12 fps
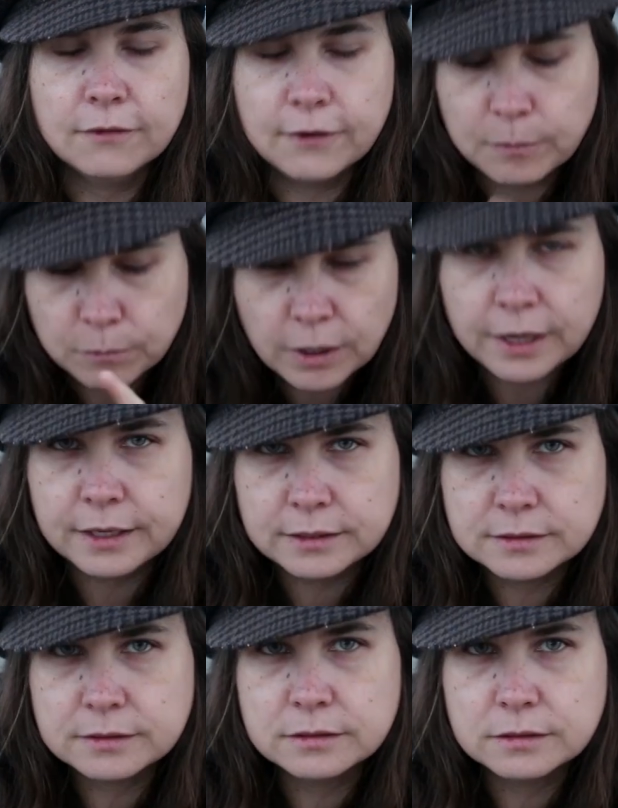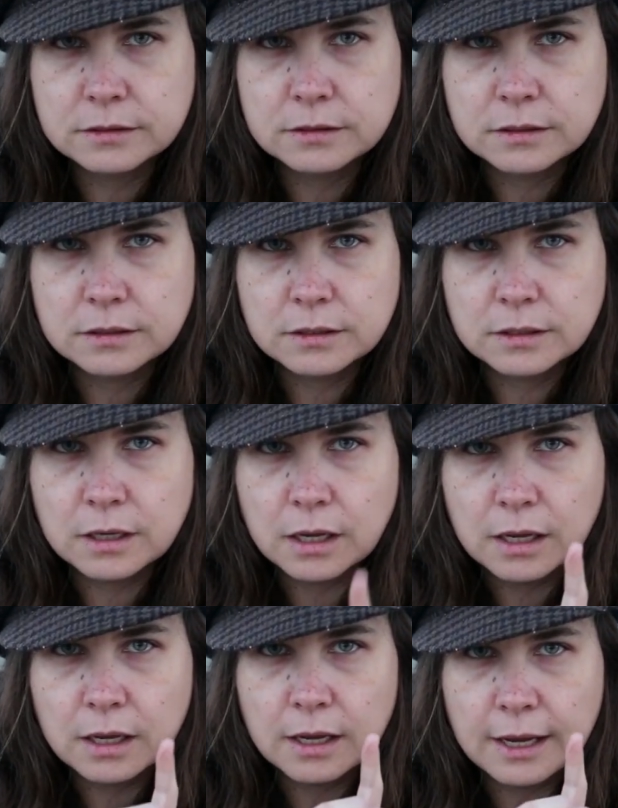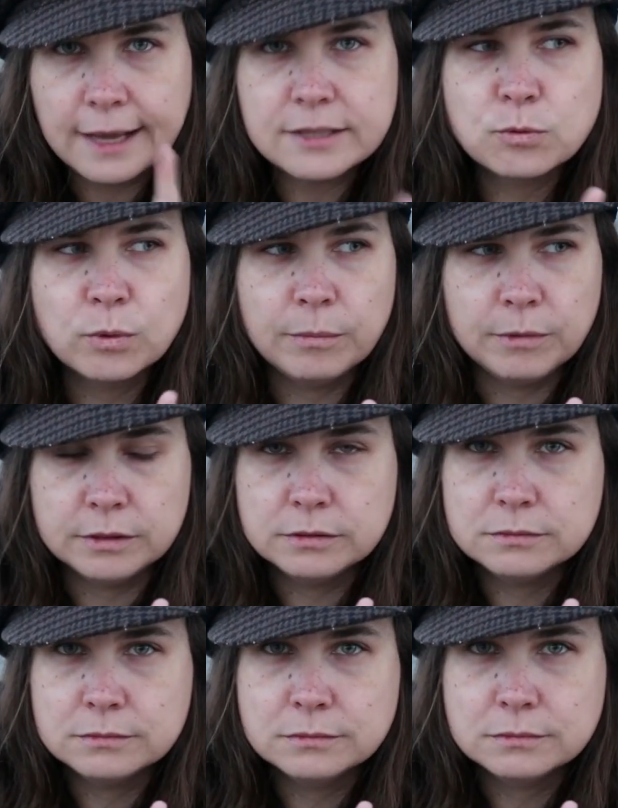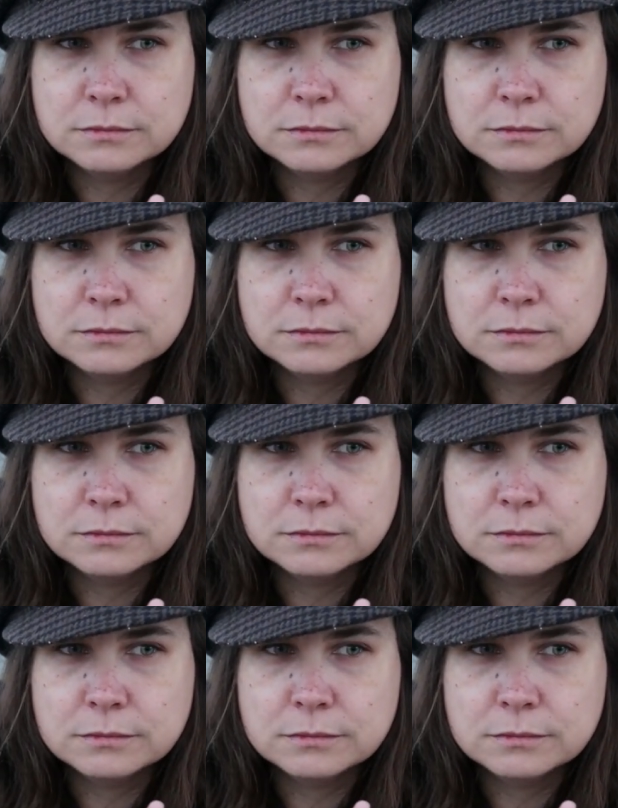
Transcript: If I'm right, as women,